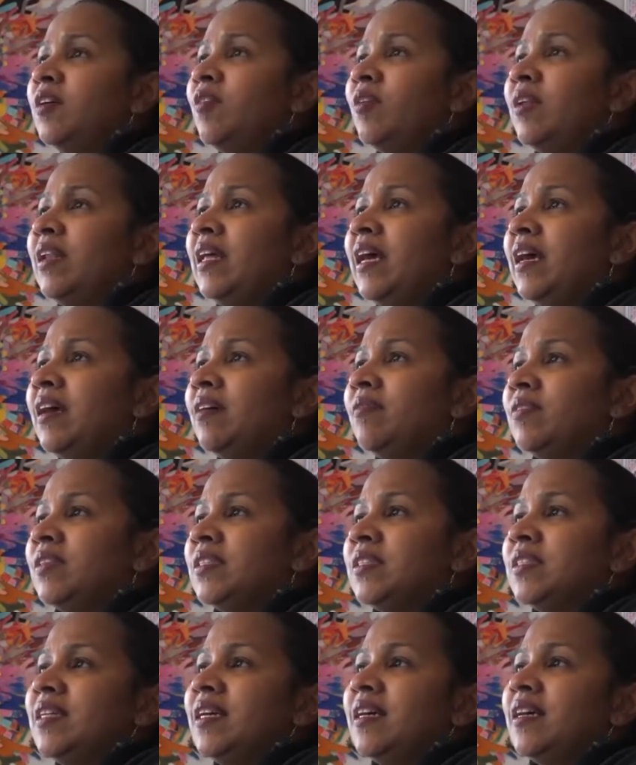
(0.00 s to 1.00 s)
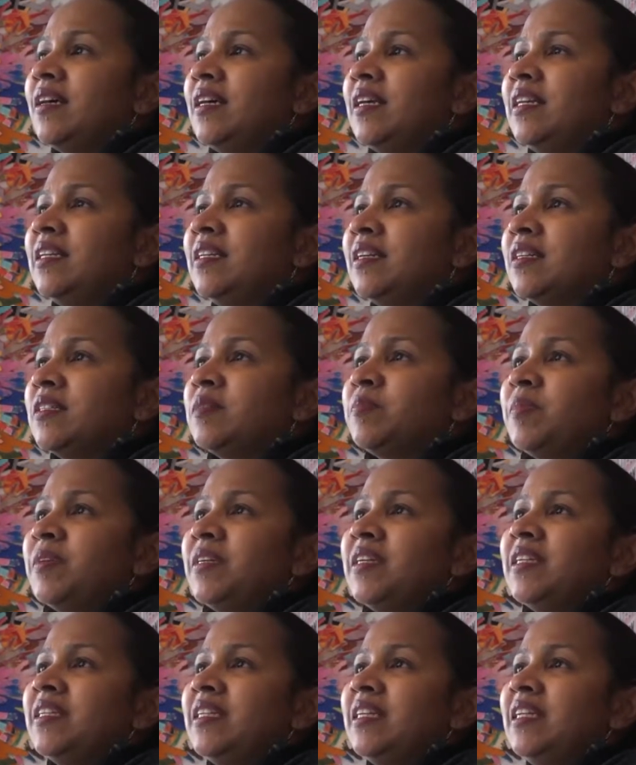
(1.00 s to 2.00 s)
they all have is they are in
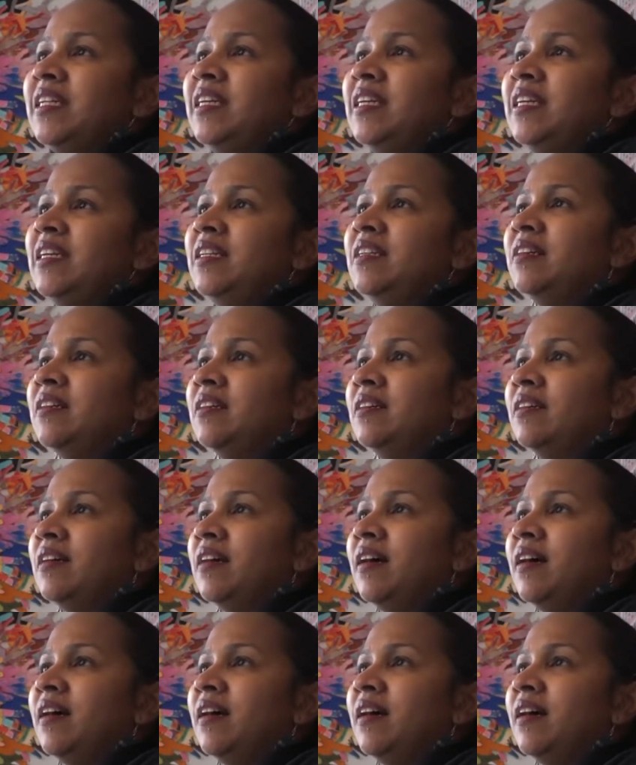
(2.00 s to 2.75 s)
desperate need.